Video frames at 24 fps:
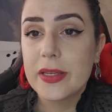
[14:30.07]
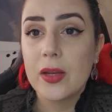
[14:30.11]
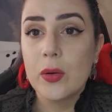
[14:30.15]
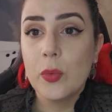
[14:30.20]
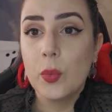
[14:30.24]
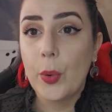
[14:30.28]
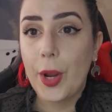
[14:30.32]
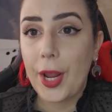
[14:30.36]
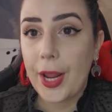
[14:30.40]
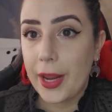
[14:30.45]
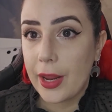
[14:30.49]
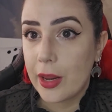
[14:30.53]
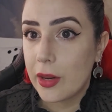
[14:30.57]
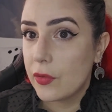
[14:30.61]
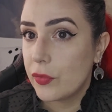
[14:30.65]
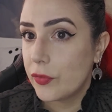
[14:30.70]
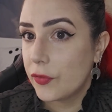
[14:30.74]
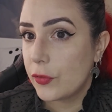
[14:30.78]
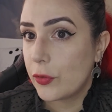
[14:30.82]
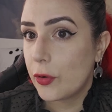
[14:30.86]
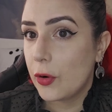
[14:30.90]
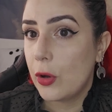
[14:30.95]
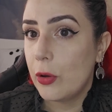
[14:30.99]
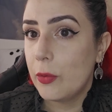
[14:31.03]
away
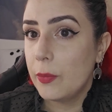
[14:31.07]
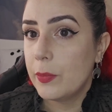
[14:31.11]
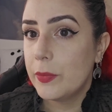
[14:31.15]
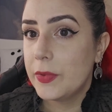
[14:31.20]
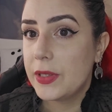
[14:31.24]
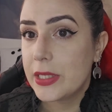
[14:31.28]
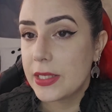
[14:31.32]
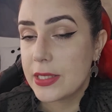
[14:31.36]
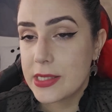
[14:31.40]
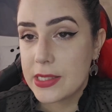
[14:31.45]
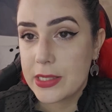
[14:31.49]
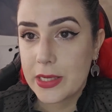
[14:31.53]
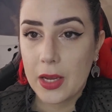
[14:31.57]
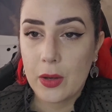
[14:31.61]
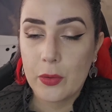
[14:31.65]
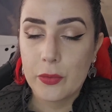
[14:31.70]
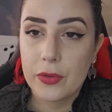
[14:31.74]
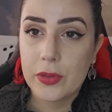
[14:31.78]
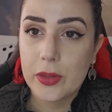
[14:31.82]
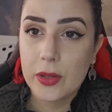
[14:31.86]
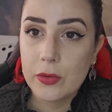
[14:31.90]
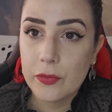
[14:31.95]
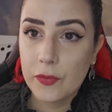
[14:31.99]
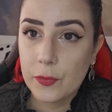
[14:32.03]
from the
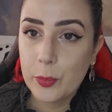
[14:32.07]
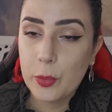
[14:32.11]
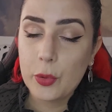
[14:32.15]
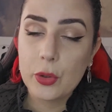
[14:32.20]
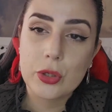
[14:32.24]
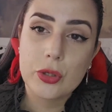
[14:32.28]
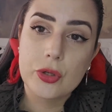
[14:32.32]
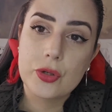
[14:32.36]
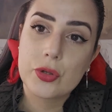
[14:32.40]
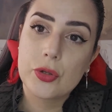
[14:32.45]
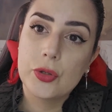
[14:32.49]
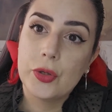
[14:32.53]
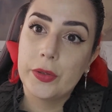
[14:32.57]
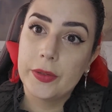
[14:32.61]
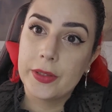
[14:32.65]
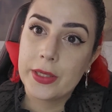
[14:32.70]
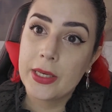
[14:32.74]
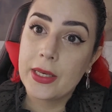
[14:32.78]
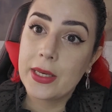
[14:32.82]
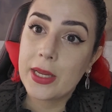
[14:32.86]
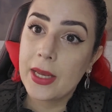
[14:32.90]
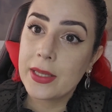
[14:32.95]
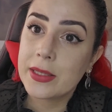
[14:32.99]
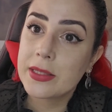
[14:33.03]
south of Portugal,
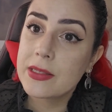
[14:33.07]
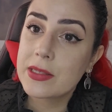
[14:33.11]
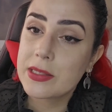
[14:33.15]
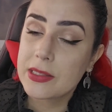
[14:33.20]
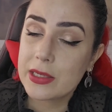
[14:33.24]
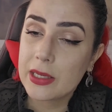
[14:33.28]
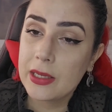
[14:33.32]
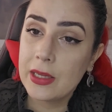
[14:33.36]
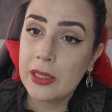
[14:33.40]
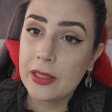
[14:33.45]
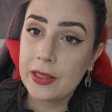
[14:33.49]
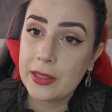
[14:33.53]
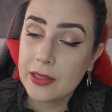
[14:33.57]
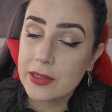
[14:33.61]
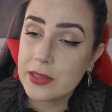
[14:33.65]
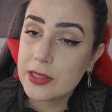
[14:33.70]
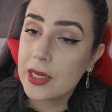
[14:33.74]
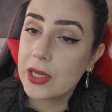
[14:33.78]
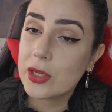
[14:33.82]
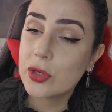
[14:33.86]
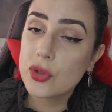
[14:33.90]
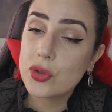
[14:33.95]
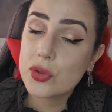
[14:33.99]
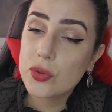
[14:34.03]
and that's
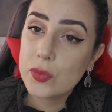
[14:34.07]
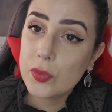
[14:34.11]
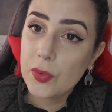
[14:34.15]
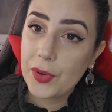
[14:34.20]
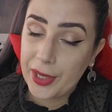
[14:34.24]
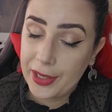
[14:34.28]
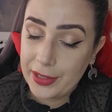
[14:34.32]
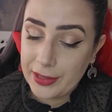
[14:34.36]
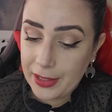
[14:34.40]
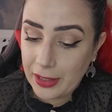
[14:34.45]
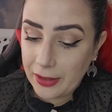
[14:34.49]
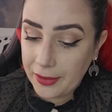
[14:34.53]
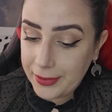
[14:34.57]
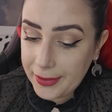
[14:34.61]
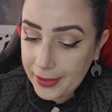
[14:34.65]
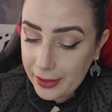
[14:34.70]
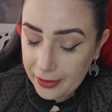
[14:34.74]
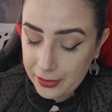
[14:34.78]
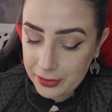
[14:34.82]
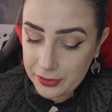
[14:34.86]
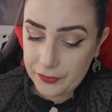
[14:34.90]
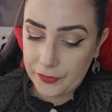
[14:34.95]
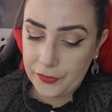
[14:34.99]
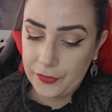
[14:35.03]
Alentejo and Algarve.